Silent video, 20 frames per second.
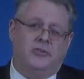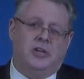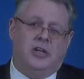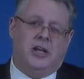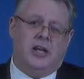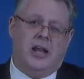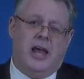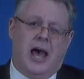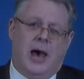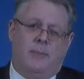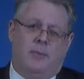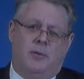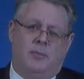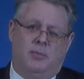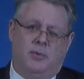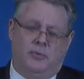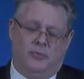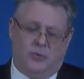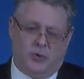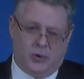it could happen
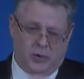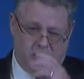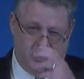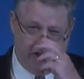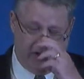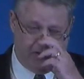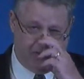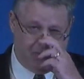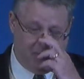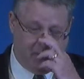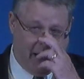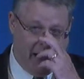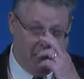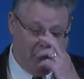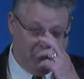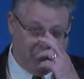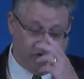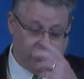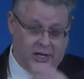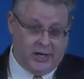before this Bible
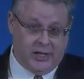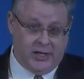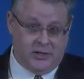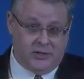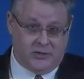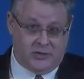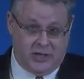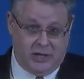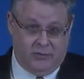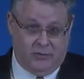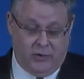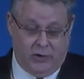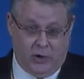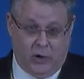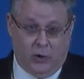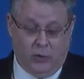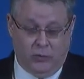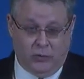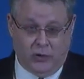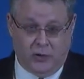study is even
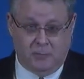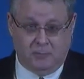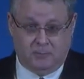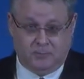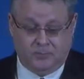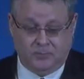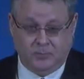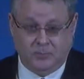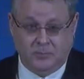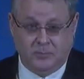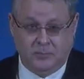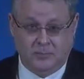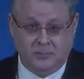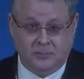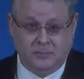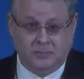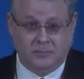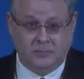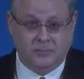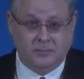over.
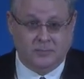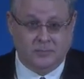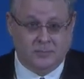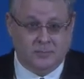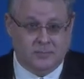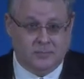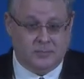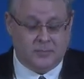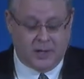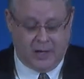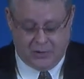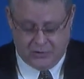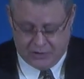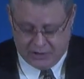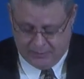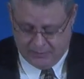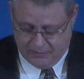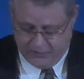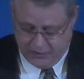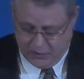And
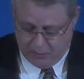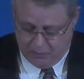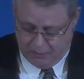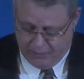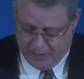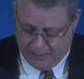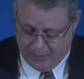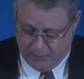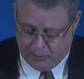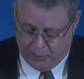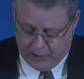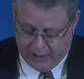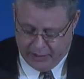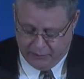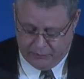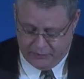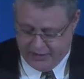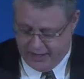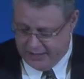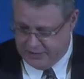some of you may be praying
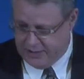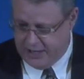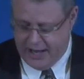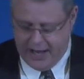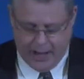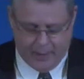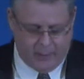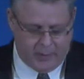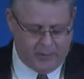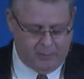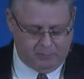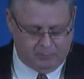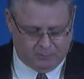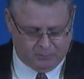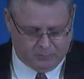for that to happen.